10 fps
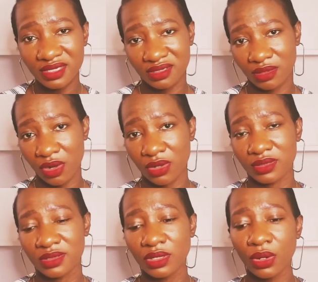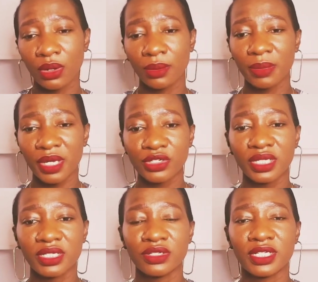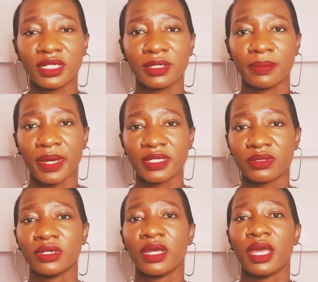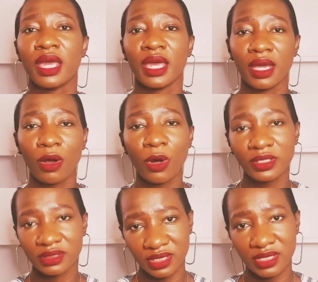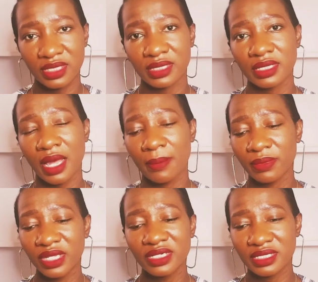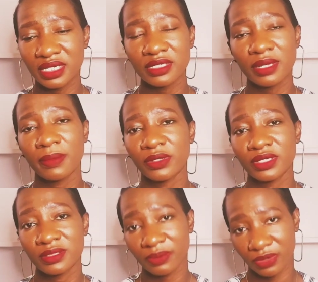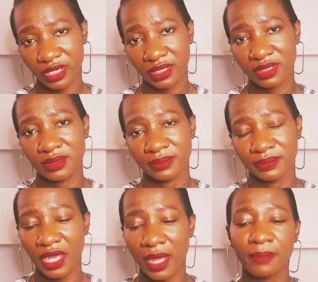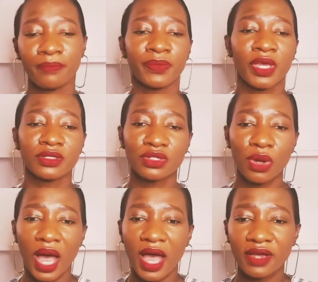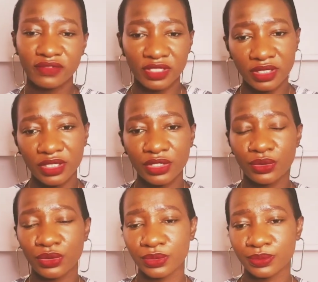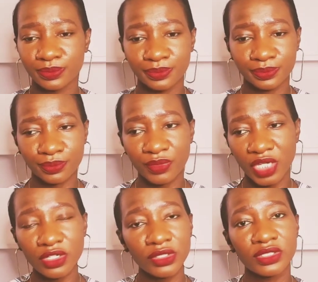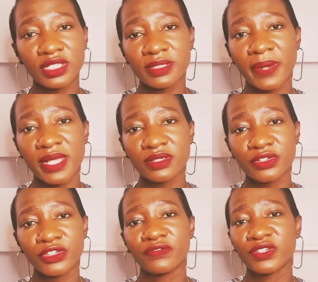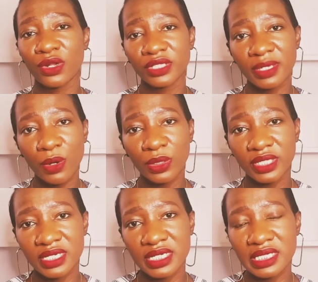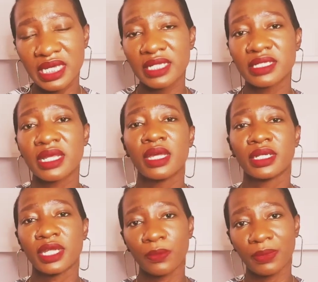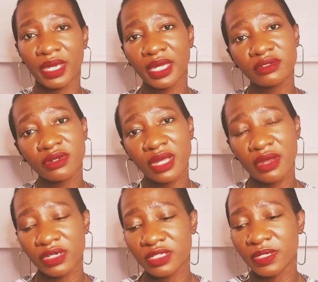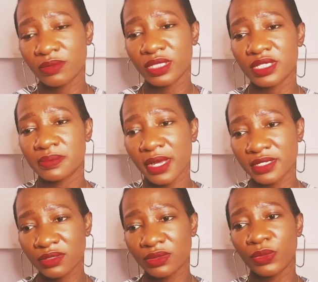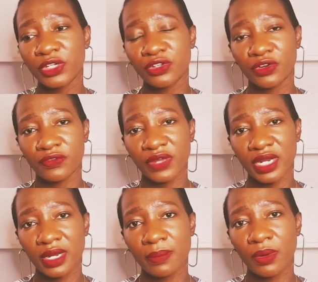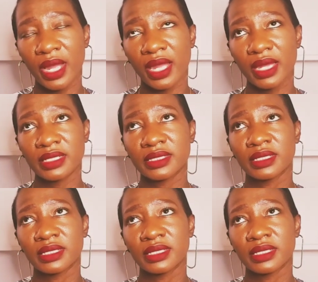long. So make sure that you tell the person all the details about this product. Yeah. So after you talk to this person, you've told them all the details, now make an arrangement with this person when you're available, and